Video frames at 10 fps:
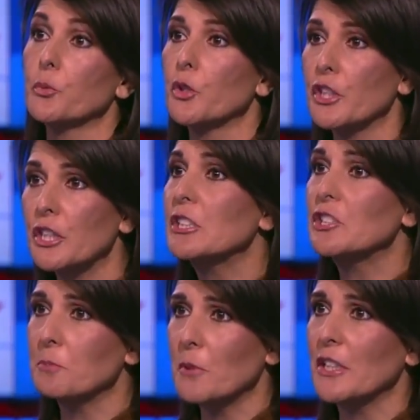We're going to be
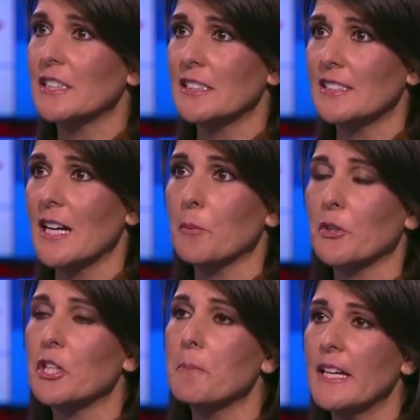smart this time. We're
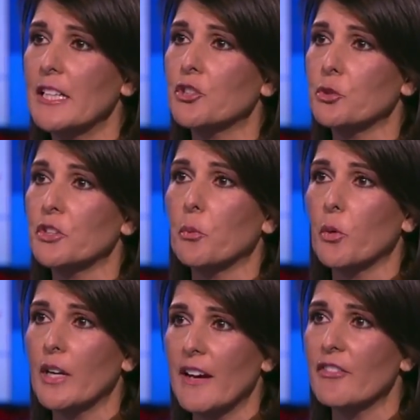going to make sure that
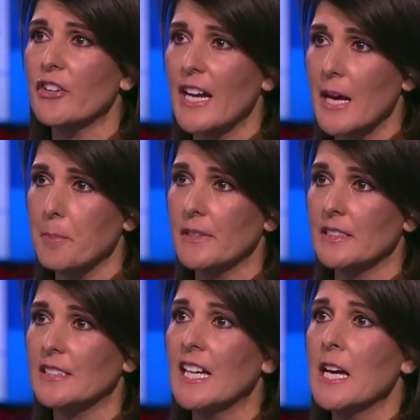whatever
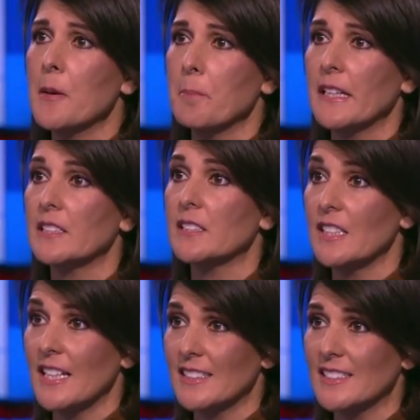happens makes the
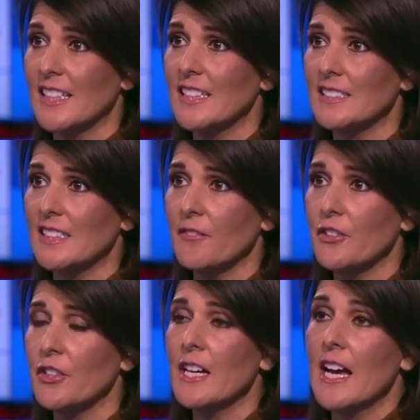United States
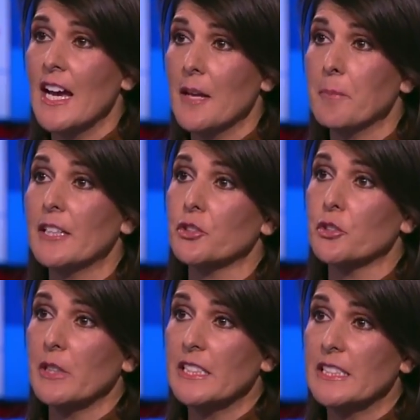safer and make sure
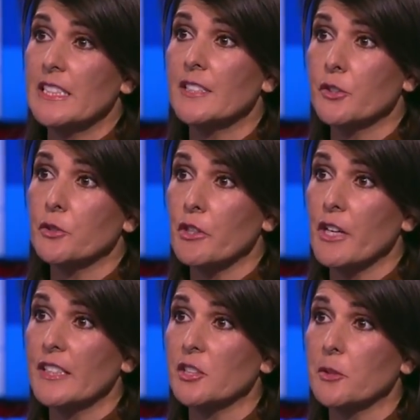that we
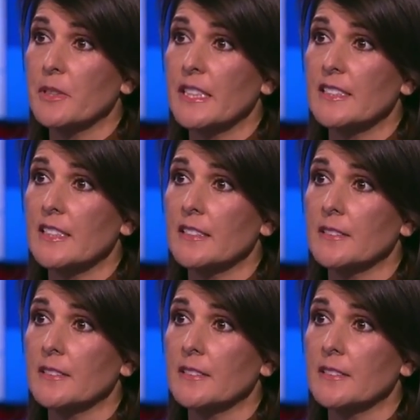denuclearize the peninsula.